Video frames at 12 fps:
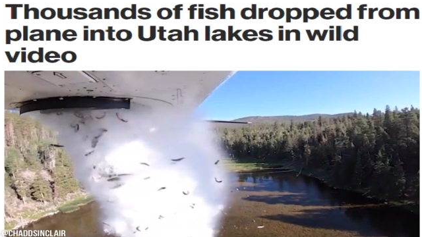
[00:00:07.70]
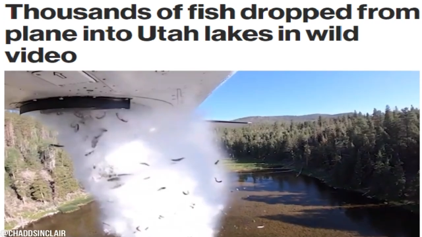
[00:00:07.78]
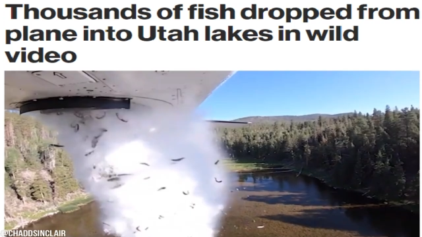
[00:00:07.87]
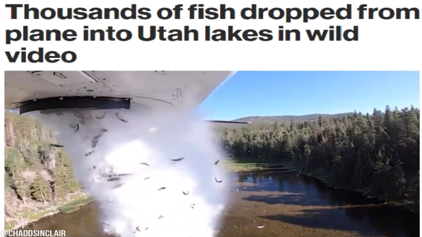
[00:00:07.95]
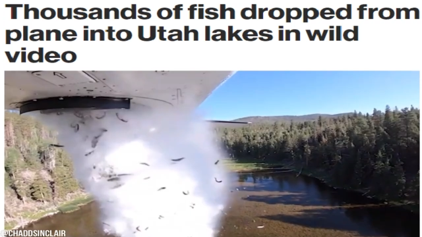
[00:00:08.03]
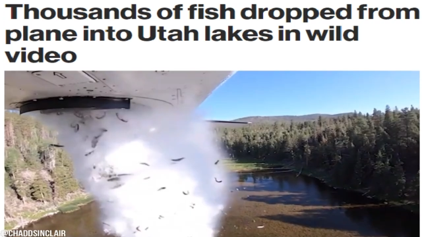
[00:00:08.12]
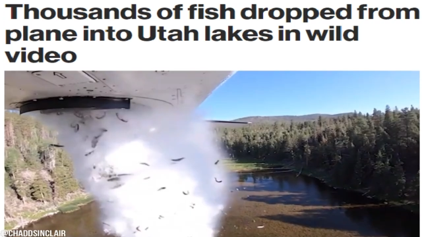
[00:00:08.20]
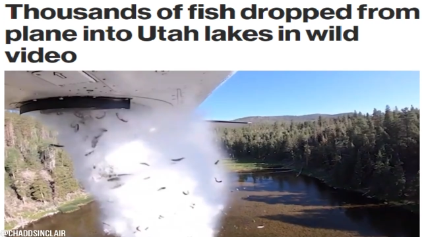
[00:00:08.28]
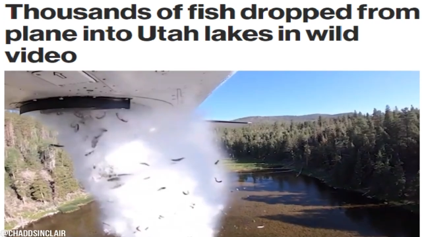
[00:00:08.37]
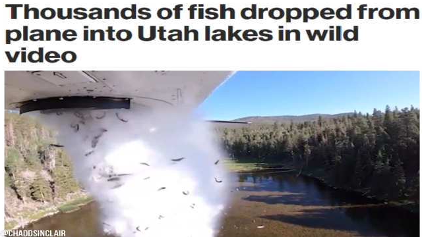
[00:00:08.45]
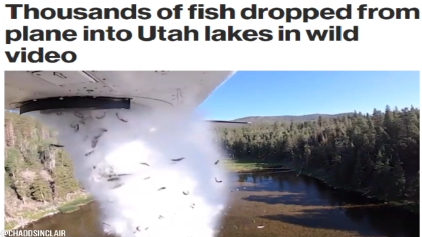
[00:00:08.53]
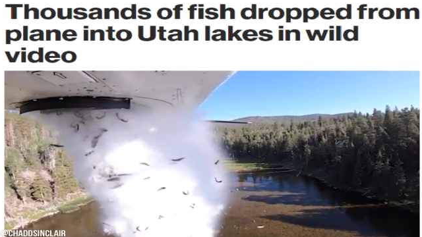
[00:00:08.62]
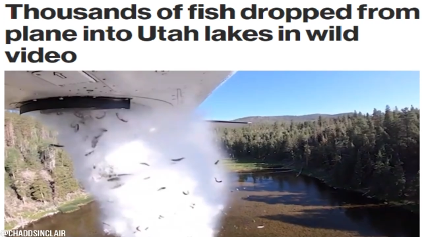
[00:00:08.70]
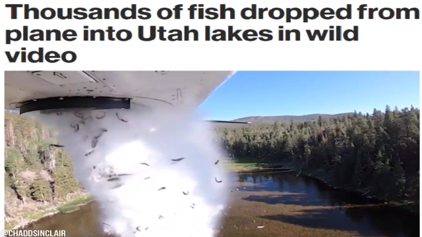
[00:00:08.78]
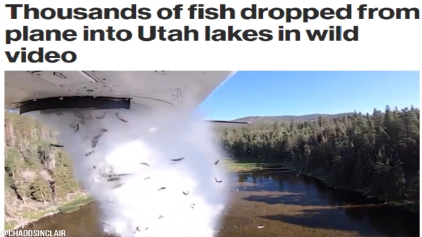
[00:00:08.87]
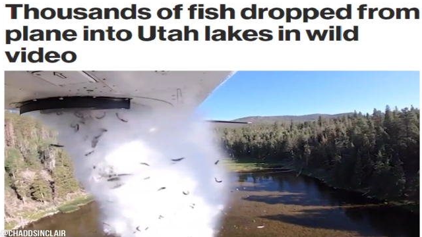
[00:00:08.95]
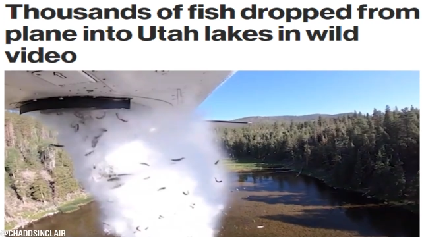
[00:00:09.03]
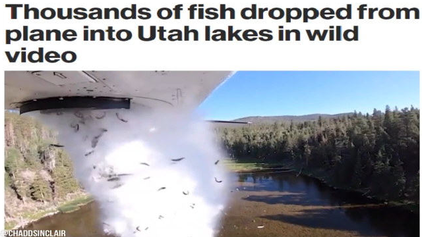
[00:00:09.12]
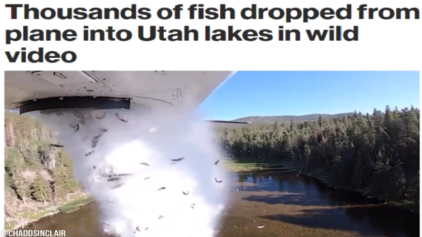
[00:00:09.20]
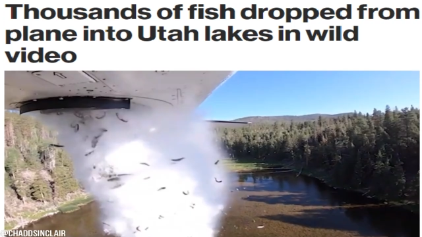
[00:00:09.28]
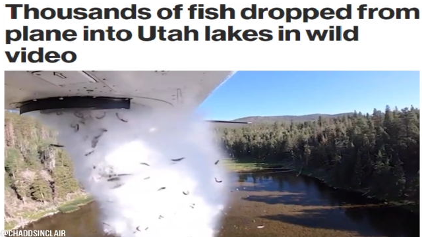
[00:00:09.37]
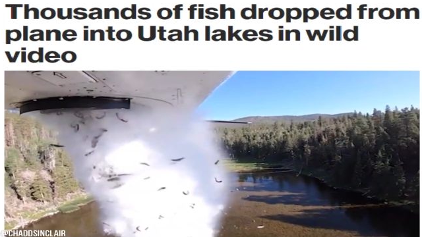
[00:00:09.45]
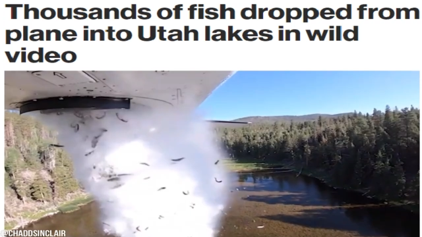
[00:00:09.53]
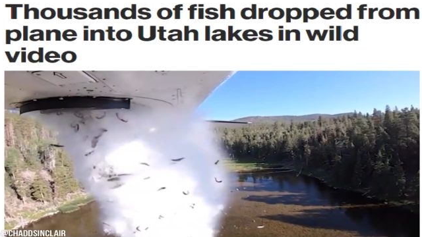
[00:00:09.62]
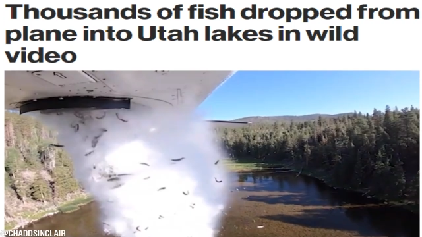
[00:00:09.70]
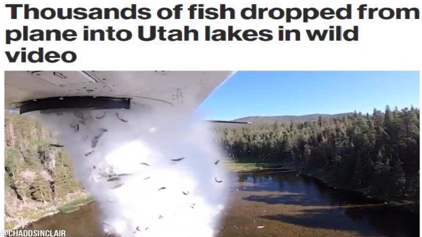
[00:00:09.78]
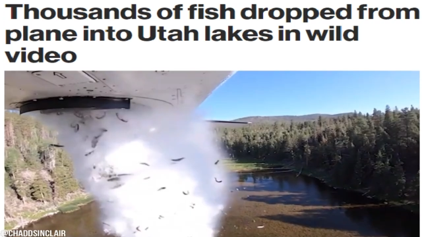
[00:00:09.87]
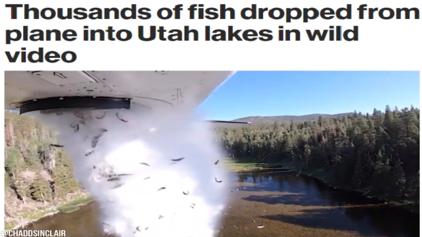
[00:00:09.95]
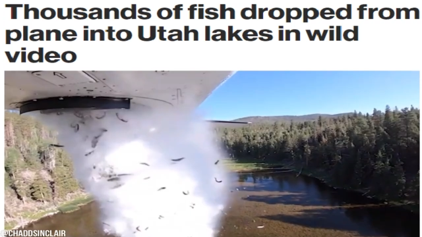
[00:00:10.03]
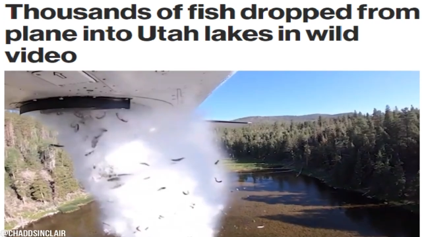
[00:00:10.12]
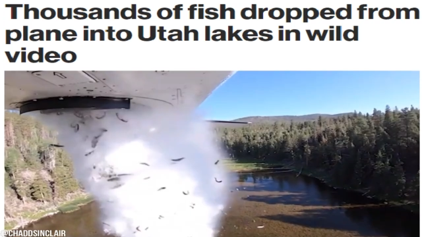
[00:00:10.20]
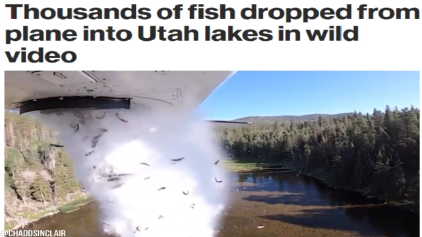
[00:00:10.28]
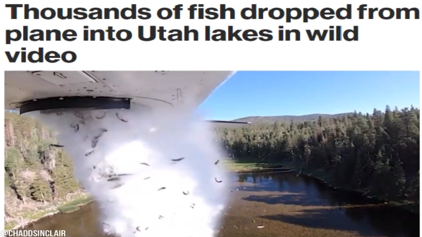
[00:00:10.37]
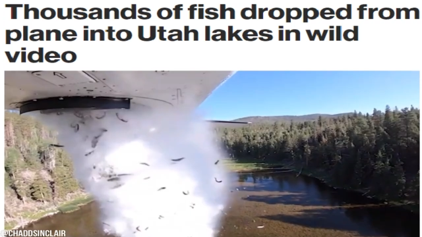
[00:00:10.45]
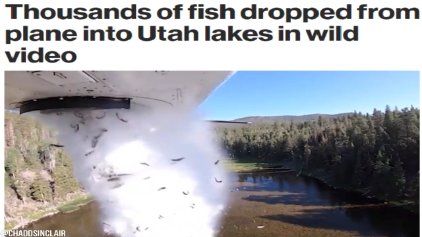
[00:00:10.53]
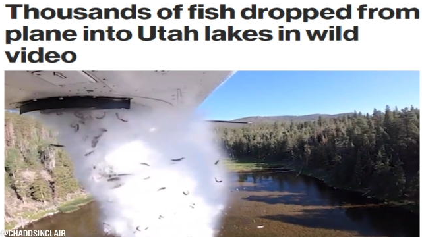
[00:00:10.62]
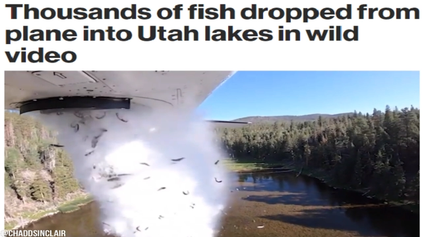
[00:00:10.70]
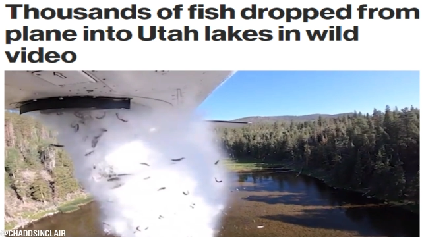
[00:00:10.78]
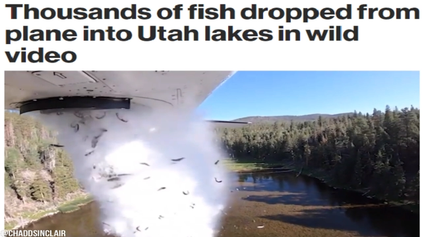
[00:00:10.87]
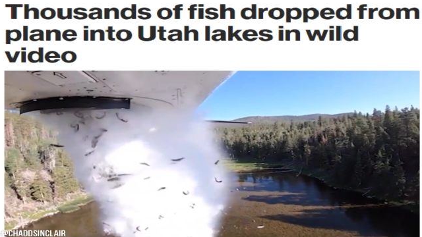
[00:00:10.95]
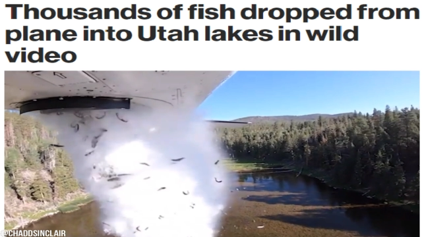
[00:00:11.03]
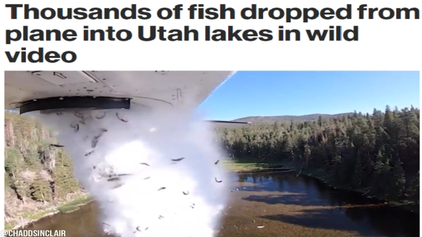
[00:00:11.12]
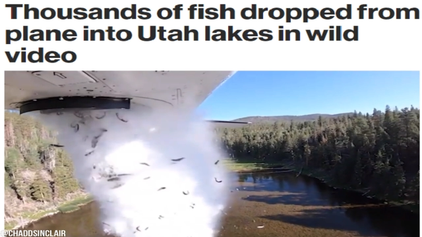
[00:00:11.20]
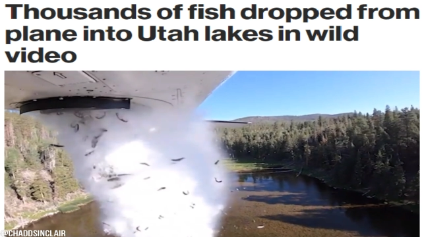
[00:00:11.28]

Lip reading: Nobody's mouth can be seen.